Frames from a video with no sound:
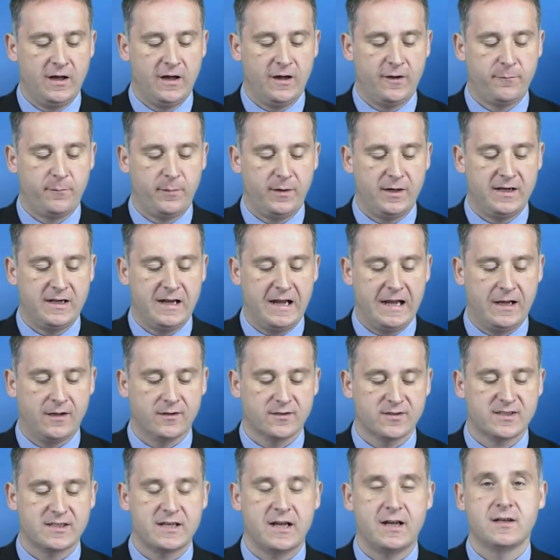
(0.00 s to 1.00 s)
have been
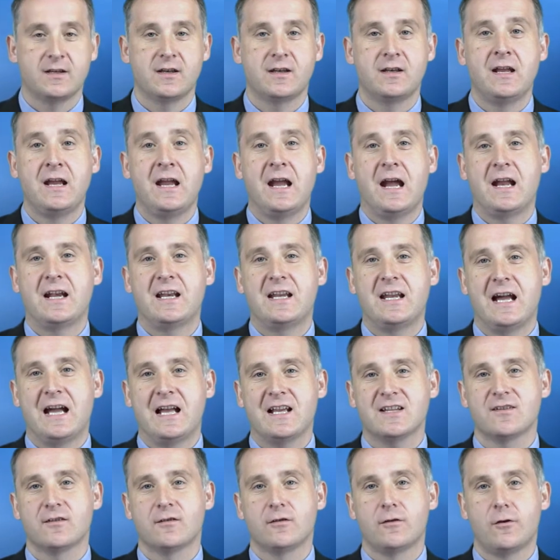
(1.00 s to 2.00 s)
outstanding, and he
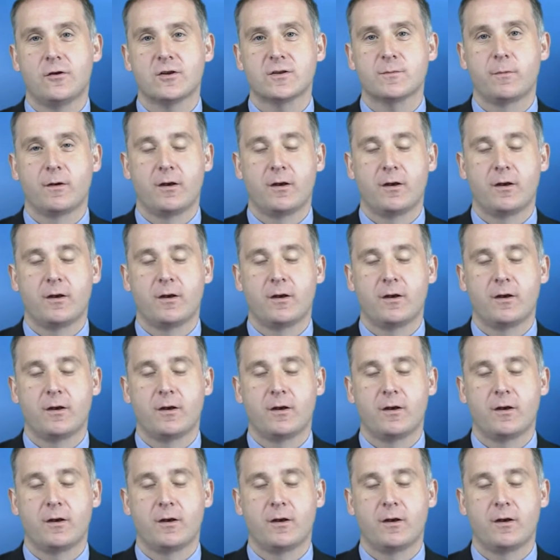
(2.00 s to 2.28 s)
hasn't lost